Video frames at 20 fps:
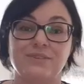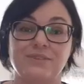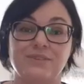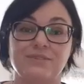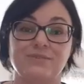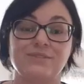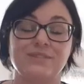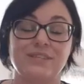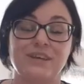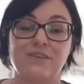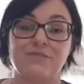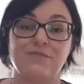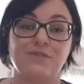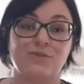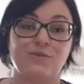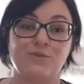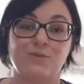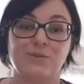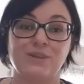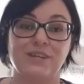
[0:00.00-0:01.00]
yourself
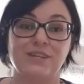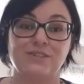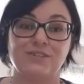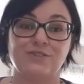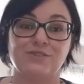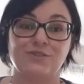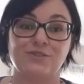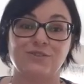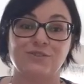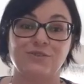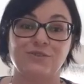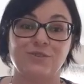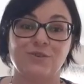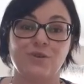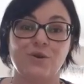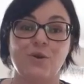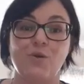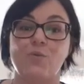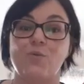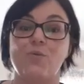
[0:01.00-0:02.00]
according to,
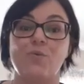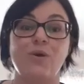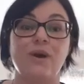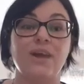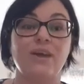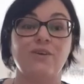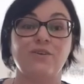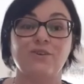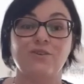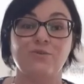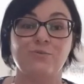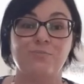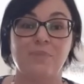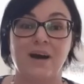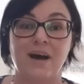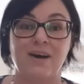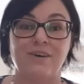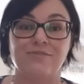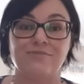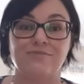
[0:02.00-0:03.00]
where are your
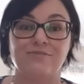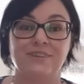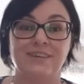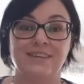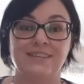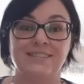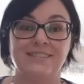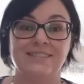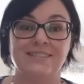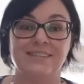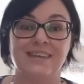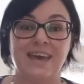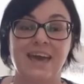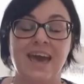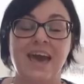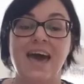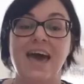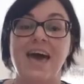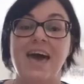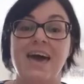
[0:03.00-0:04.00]
boundaries,
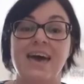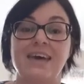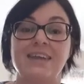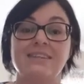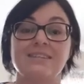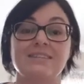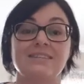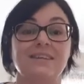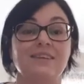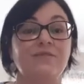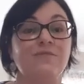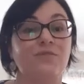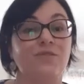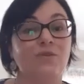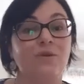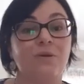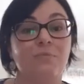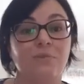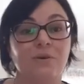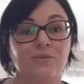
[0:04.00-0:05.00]
and if
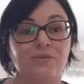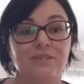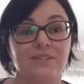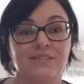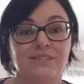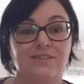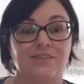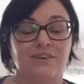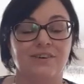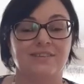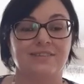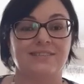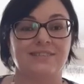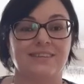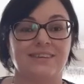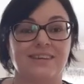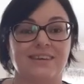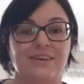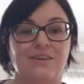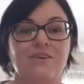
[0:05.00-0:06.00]
you're
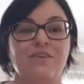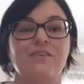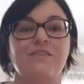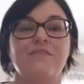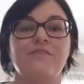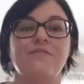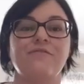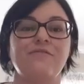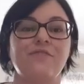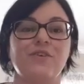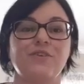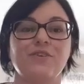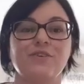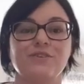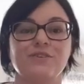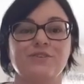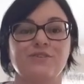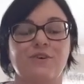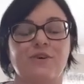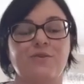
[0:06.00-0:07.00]
multitasking,
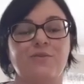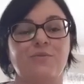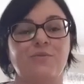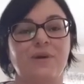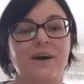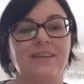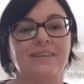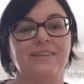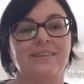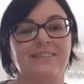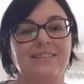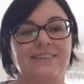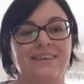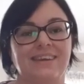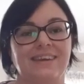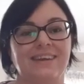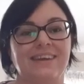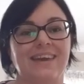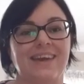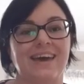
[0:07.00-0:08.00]
focus on one
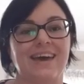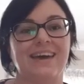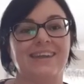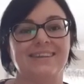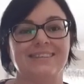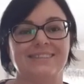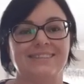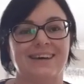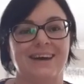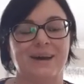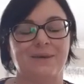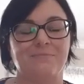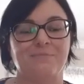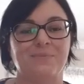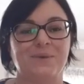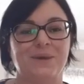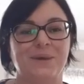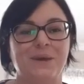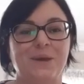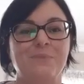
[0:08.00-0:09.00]
thing at a time.
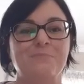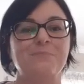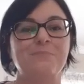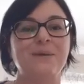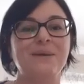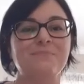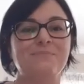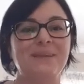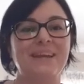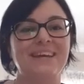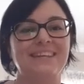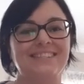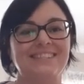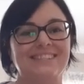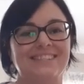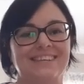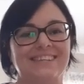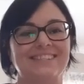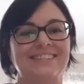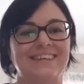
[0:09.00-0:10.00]
Be
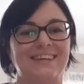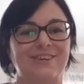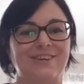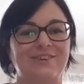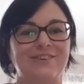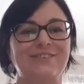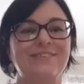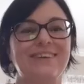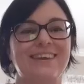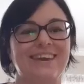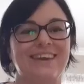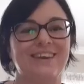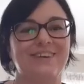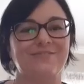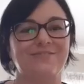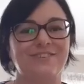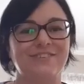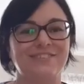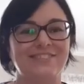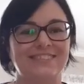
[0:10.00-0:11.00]
blessed and take good care
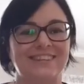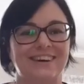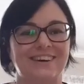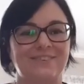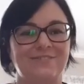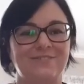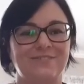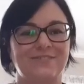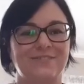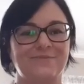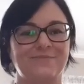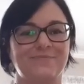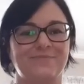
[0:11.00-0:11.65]
of yourself.